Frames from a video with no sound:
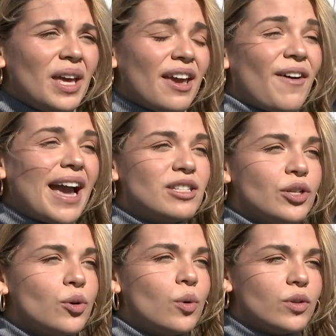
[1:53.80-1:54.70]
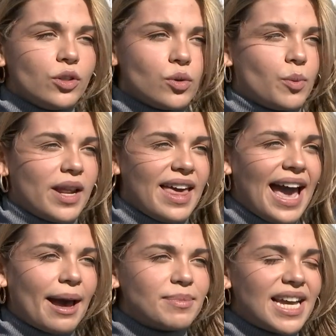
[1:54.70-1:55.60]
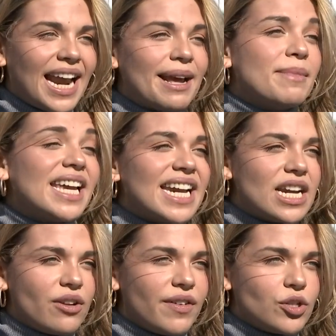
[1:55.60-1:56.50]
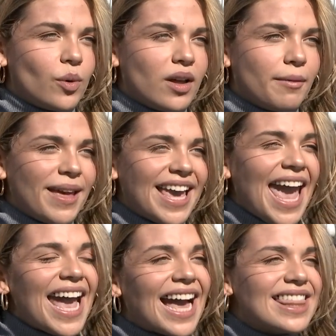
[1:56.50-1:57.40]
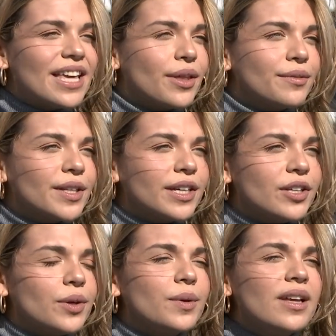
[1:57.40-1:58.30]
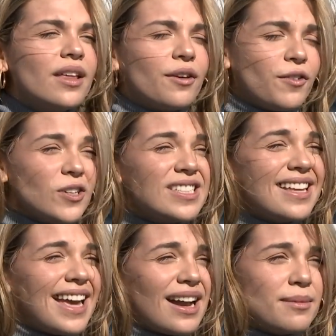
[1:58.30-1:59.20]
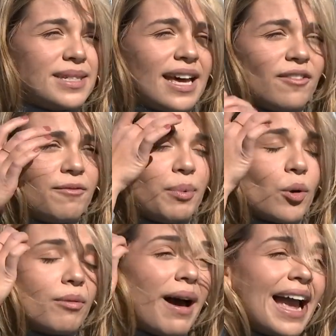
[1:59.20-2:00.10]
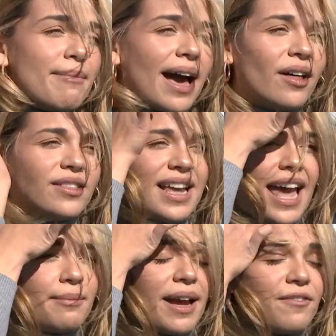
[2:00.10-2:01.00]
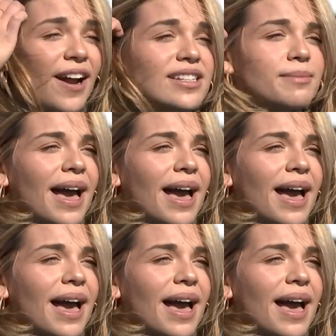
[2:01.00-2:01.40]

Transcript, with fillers: if I do use one of the apps and I meet an individual and I'm like, hey, I think they're really cute, the first thing that comes out of both my mouth and my friends'